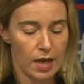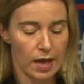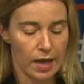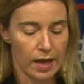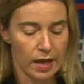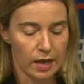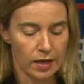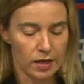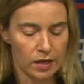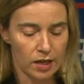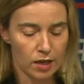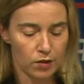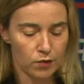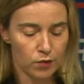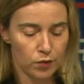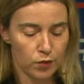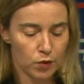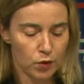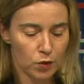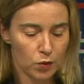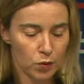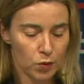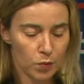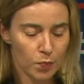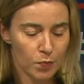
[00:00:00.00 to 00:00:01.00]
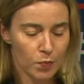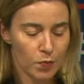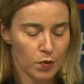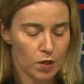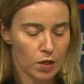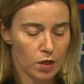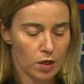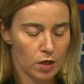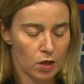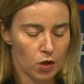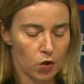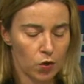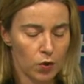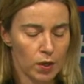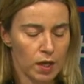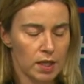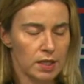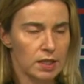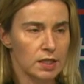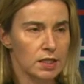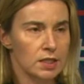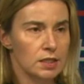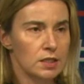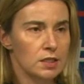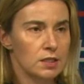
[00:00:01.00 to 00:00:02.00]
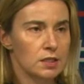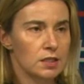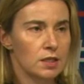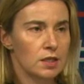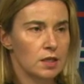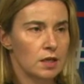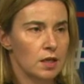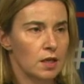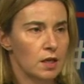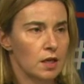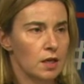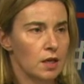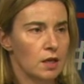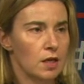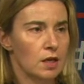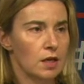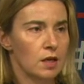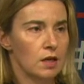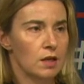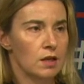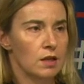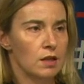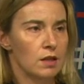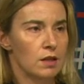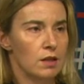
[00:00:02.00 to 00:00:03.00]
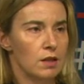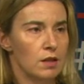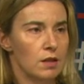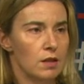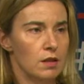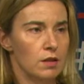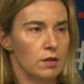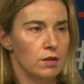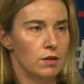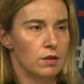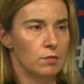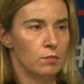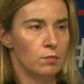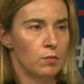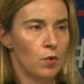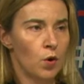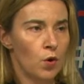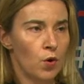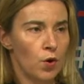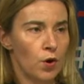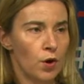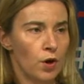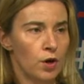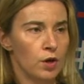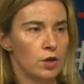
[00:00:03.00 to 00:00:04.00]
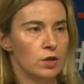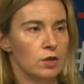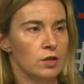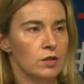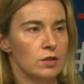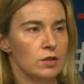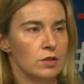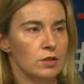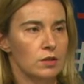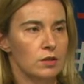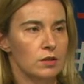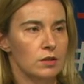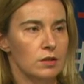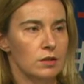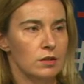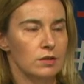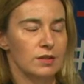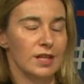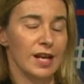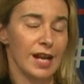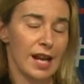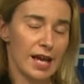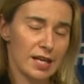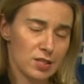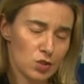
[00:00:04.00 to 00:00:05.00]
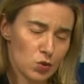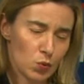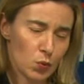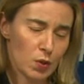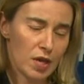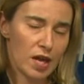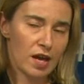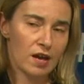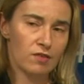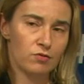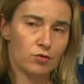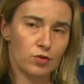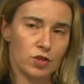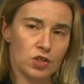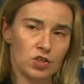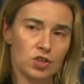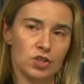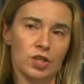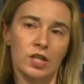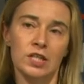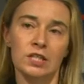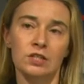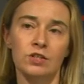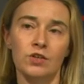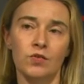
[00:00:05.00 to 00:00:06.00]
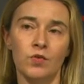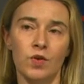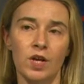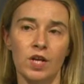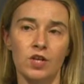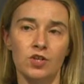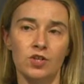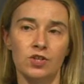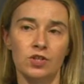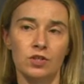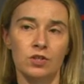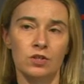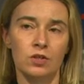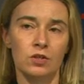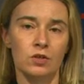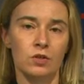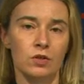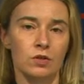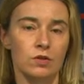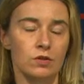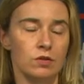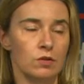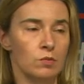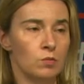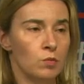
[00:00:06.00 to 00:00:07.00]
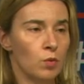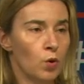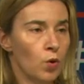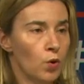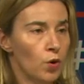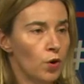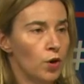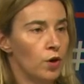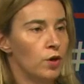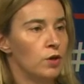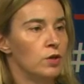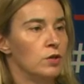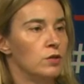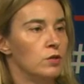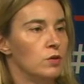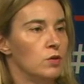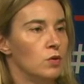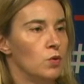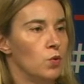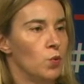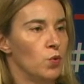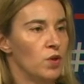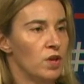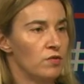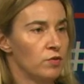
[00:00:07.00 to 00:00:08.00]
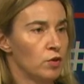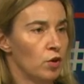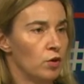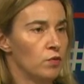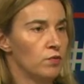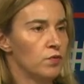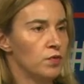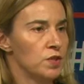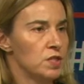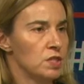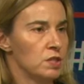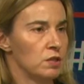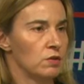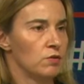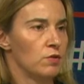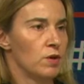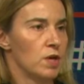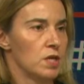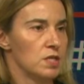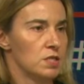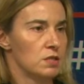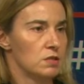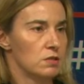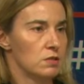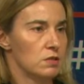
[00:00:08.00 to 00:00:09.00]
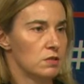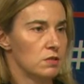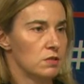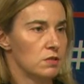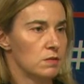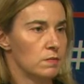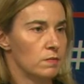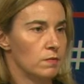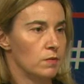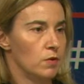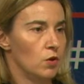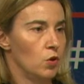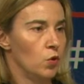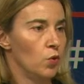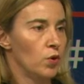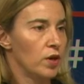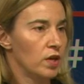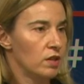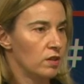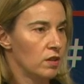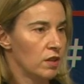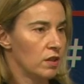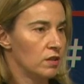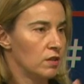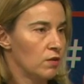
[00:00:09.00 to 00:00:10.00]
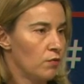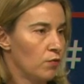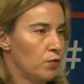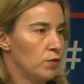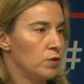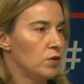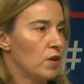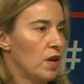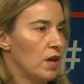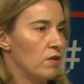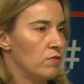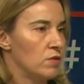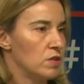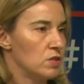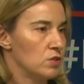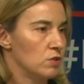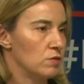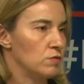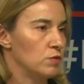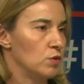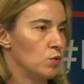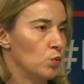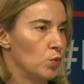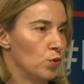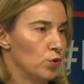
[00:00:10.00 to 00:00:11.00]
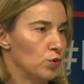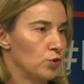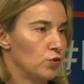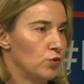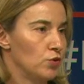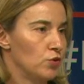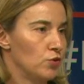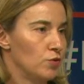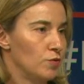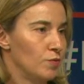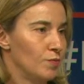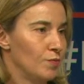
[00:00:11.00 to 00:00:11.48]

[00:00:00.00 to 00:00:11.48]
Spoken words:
And if you look at it, the less we have regional integration, the more we have conflicts and crises. Look at the different areas of the world.